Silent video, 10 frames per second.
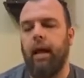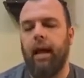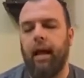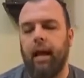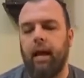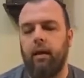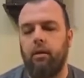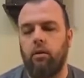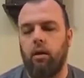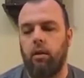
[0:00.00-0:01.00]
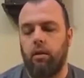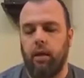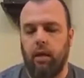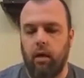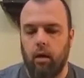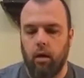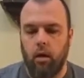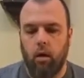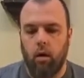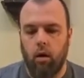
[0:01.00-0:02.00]
And the
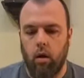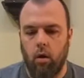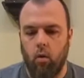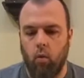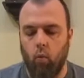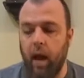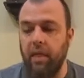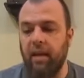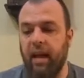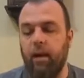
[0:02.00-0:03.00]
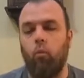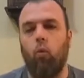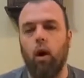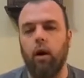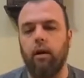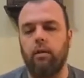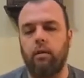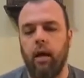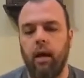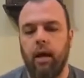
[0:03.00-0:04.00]
way the game
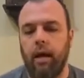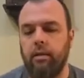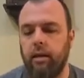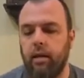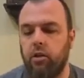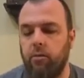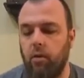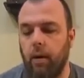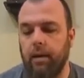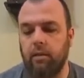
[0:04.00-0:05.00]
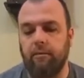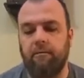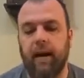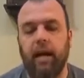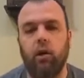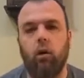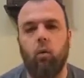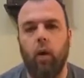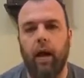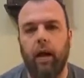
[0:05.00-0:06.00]
works is each of you has to fight your
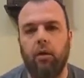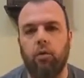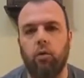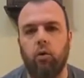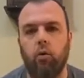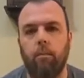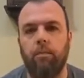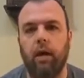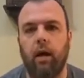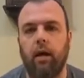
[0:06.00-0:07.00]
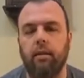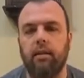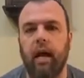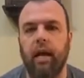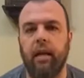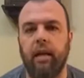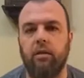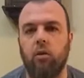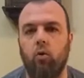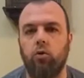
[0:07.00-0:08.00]
way through Takeda
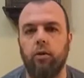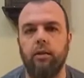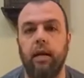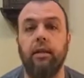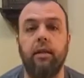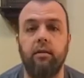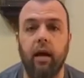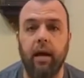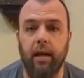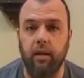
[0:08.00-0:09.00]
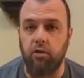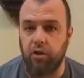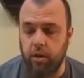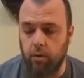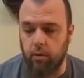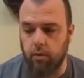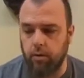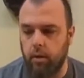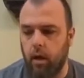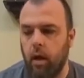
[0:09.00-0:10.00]
soldiers and then Takeda generals